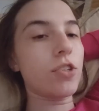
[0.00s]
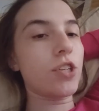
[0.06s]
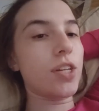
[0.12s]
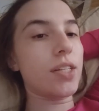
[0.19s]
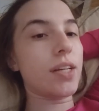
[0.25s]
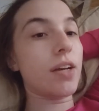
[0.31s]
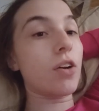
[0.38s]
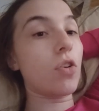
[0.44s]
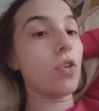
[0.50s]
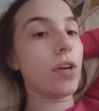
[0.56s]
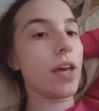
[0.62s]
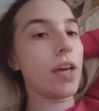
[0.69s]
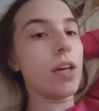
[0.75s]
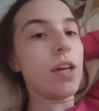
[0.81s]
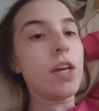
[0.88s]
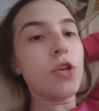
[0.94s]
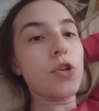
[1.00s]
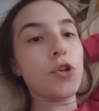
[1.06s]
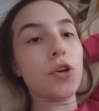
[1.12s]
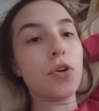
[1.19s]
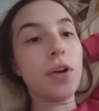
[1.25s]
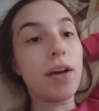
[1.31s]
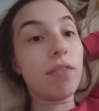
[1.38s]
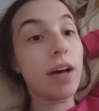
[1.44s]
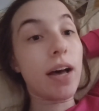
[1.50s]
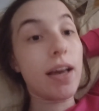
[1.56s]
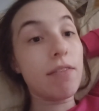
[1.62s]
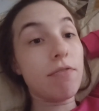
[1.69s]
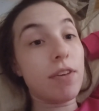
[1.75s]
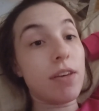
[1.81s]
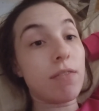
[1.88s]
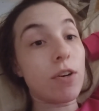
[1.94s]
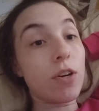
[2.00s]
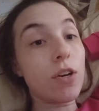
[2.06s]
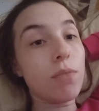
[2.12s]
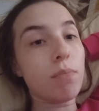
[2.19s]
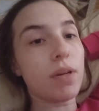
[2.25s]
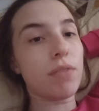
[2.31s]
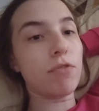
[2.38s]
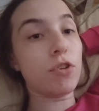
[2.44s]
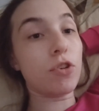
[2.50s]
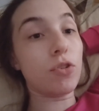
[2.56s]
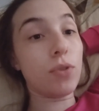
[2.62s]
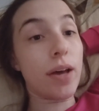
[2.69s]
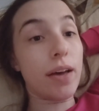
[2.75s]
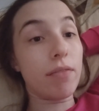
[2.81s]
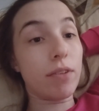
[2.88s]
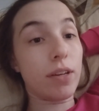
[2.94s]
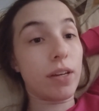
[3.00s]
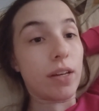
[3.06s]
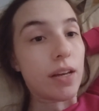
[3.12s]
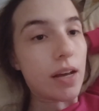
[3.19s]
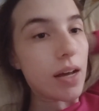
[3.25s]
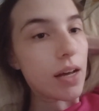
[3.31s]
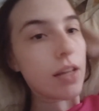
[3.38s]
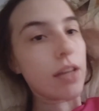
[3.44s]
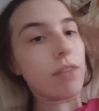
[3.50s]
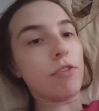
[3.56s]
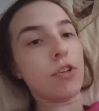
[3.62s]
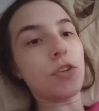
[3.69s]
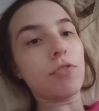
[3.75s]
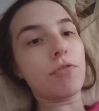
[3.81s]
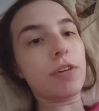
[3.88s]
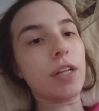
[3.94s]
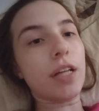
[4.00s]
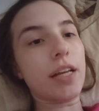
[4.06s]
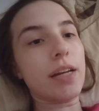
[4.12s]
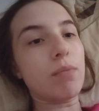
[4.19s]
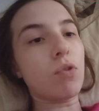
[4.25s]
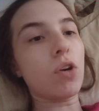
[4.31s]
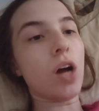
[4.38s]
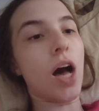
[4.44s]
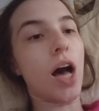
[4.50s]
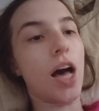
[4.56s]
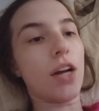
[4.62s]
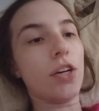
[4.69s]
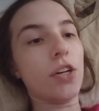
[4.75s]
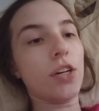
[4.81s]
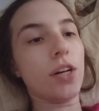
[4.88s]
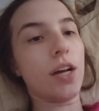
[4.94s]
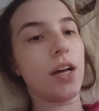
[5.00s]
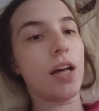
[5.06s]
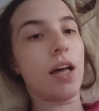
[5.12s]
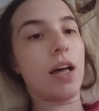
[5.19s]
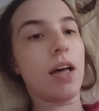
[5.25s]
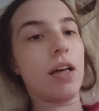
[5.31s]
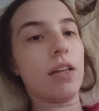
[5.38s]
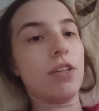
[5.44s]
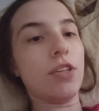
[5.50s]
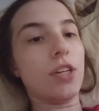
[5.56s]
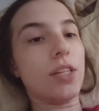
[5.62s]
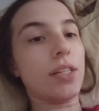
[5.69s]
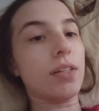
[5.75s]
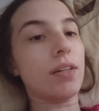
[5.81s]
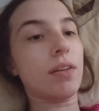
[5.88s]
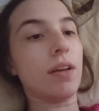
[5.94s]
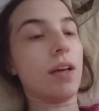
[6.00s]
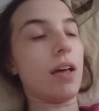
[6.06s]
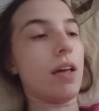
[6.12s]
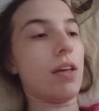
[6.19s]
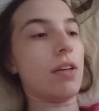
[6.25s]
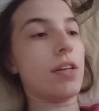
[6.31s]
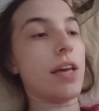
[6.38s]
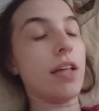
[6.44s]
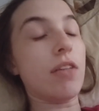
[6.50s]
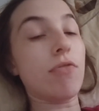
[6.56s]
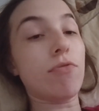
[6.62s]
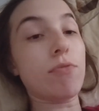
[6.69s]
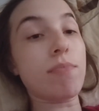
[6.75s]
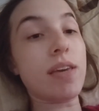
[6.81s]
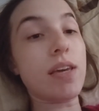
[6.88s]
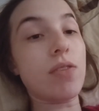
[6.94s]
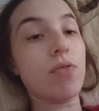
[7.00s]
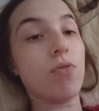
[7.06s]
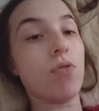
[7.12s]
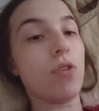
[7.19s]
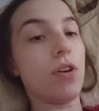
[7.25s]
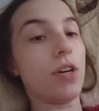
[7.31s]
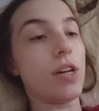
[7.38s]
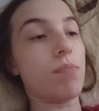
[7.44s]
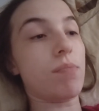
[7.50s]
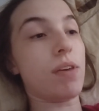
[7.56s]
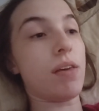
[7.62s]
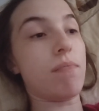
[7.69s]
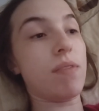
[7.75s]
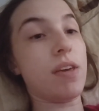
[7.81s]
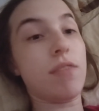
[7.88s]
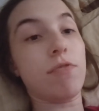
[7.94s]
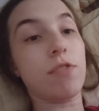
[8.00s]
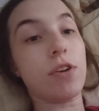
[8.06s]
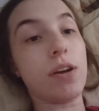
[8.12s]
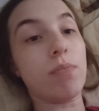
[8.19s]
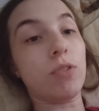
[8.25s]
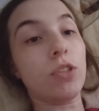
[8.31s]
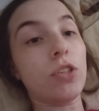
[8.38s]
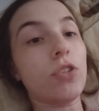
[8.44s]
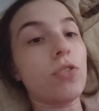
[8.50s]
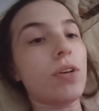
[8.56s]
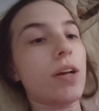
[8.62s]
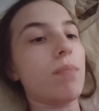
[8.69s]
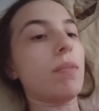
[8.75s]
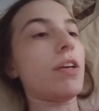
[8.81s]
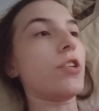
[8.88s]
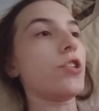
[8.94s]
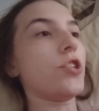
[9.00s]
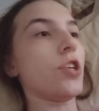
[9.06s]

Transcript: she said, okay, you don't have a high fever, but if you do have Uh, if you do feel any more hotter, uh, just, uh, yell for me or come get me if you're able to. And I'm like,